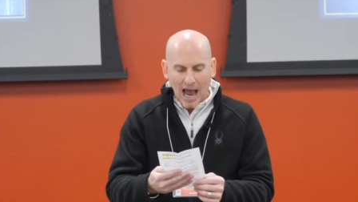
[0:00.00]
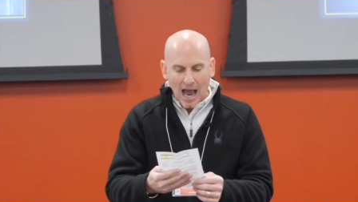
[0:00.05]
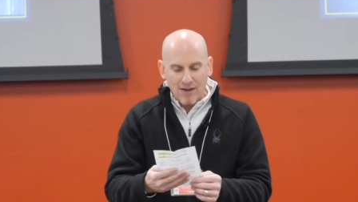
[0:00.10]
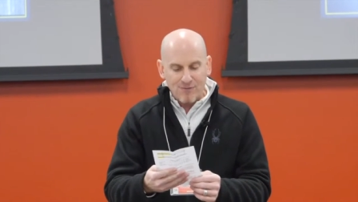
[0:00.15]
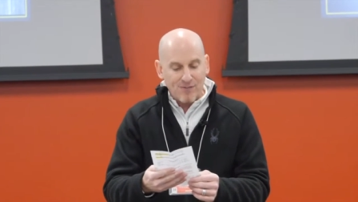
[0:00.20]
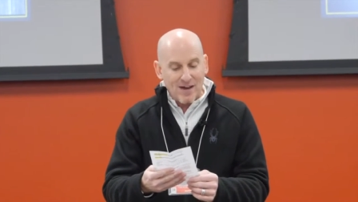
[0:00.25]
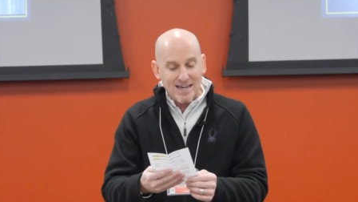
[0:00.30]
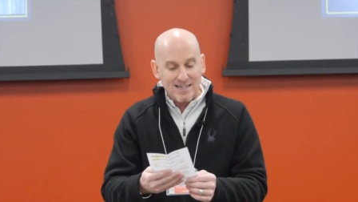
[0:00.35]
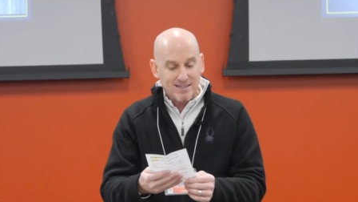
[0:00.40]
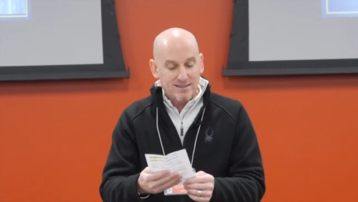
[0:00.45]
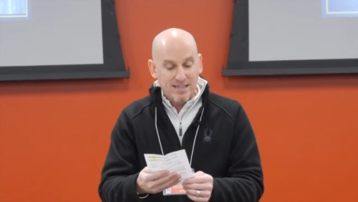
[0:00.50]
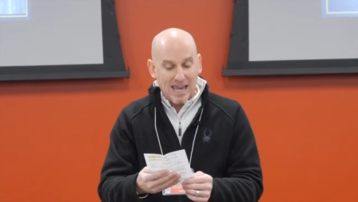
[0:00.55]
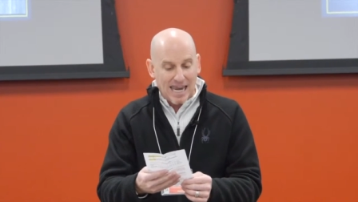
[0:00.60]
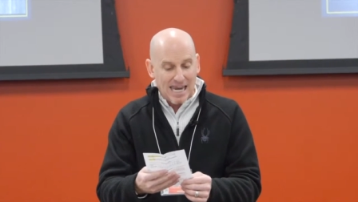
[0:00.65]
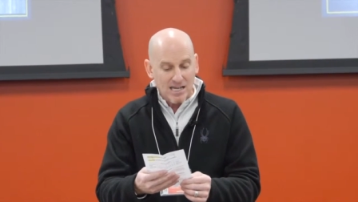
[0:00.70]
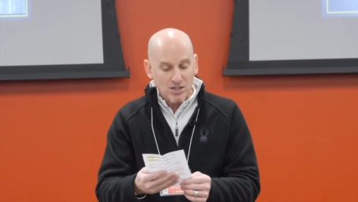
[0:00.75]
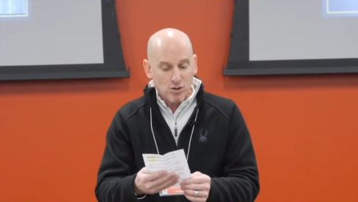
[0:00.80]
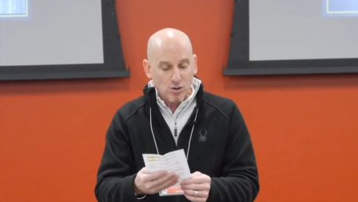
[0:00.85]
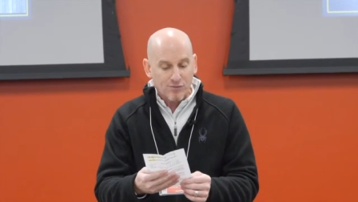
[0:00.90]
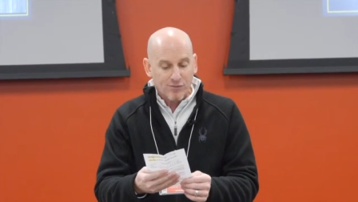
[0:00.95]
I faced
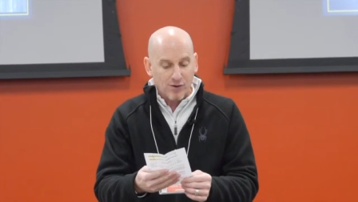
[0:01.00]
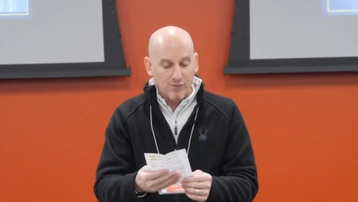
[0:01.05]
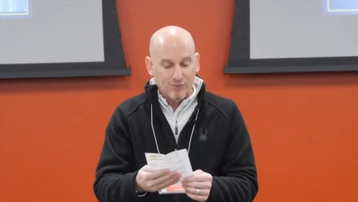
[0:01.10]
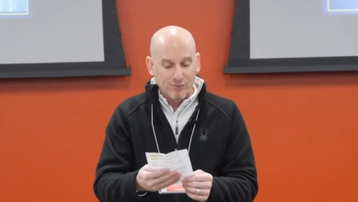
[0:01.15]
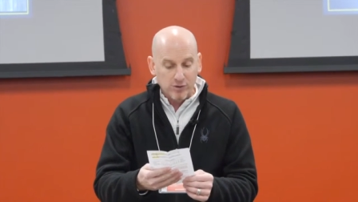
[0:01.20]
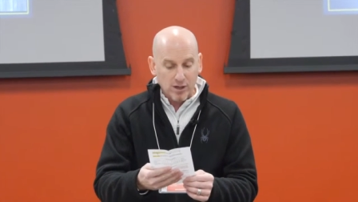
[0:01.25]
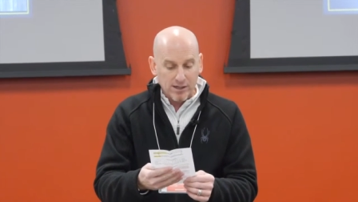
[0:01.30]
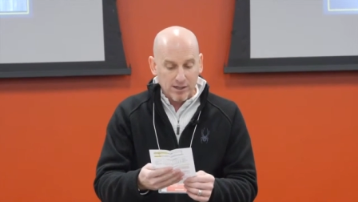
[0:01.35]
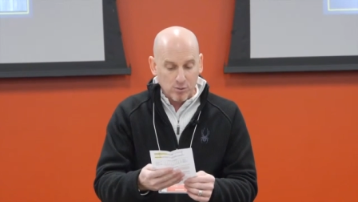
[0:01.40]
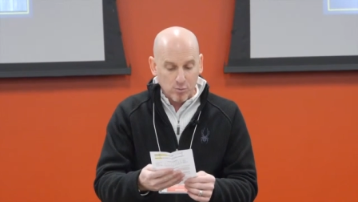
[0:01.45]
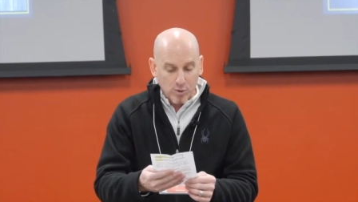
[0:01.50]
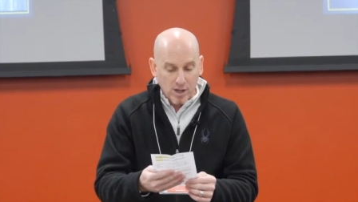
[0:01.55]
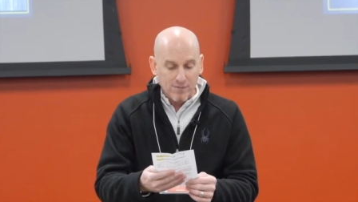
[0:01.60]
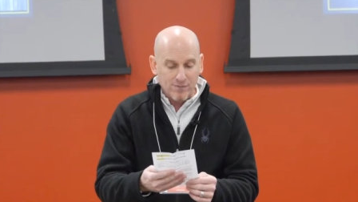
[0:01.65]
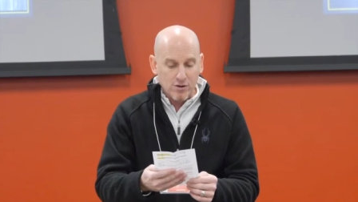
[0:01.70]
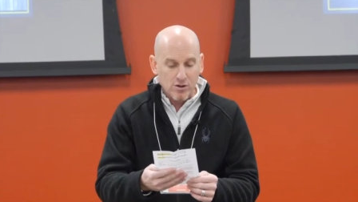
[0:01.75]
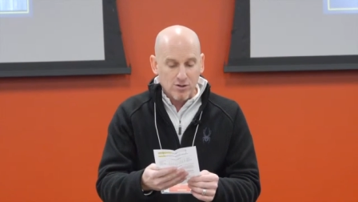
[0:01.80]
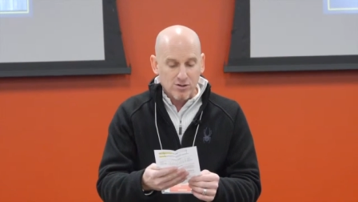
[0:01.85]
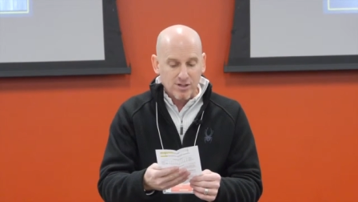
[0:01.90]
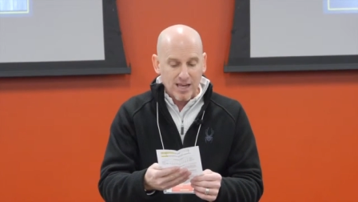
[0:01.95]
danger from flooded
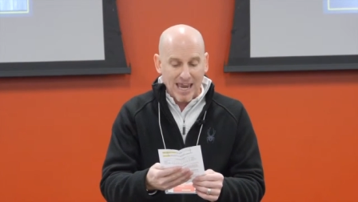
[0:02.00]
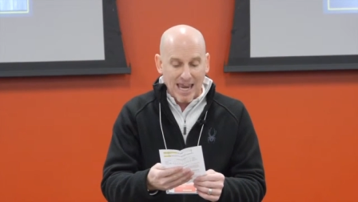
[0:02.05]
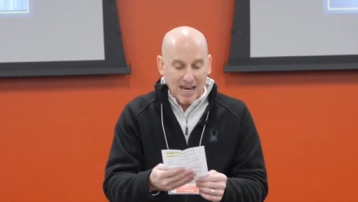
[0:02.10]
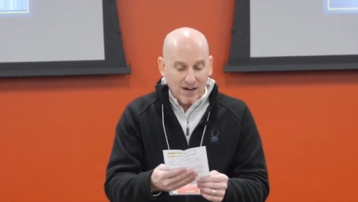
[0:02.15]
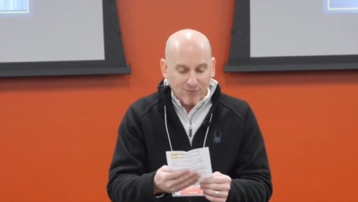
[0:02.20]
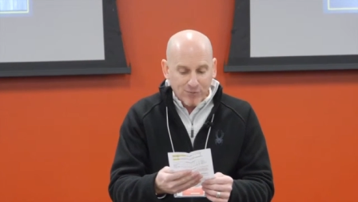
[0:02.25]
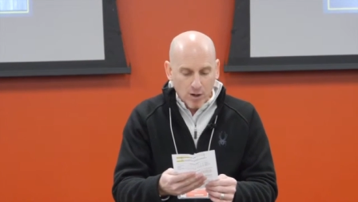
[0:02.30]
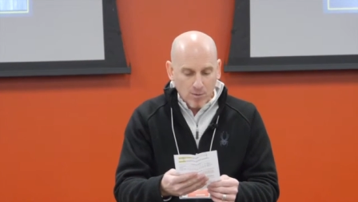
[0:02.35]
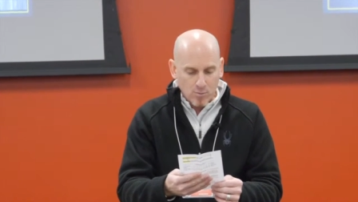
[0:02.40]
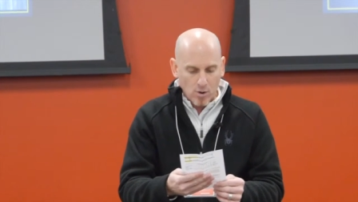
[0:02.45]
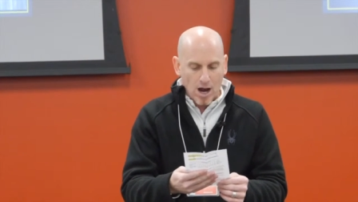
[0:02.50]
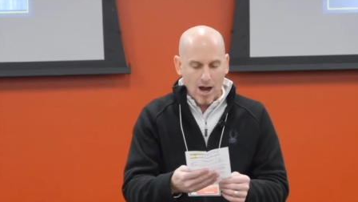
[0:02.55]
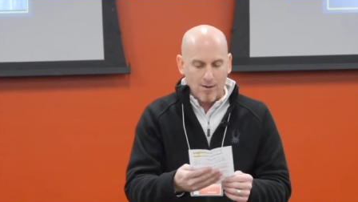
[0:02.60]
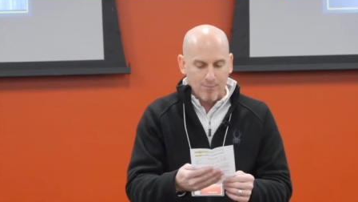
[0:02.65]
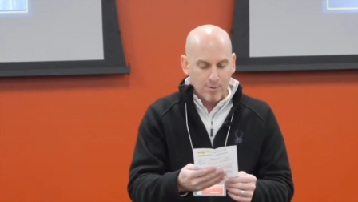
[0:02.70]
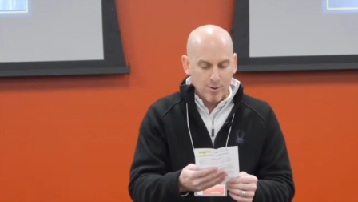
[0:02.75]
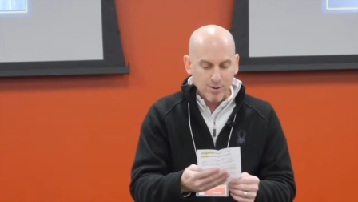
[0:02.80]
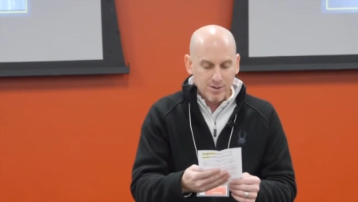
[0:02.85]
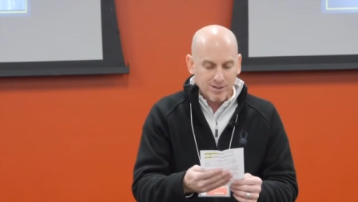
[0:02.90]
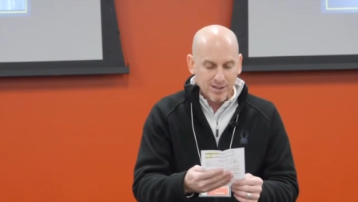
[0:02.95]
rivers and from
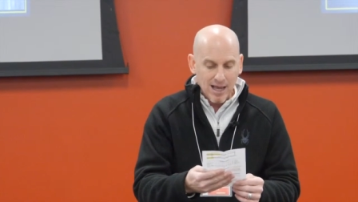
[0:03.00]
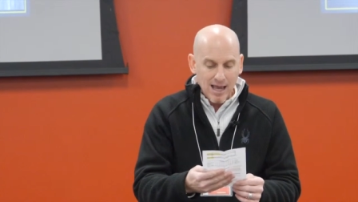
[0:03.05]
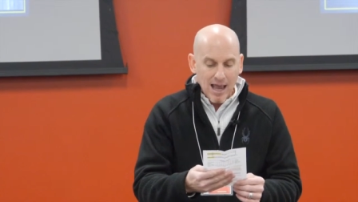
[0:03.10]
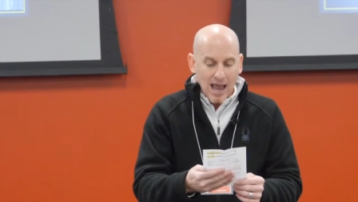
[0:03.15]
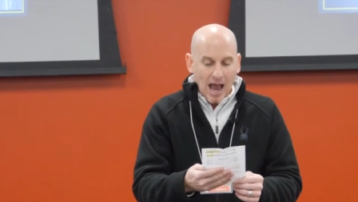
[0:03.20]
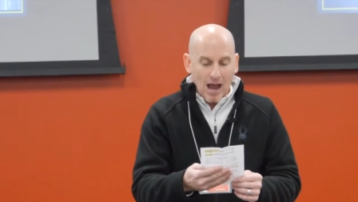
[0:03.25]
robbers.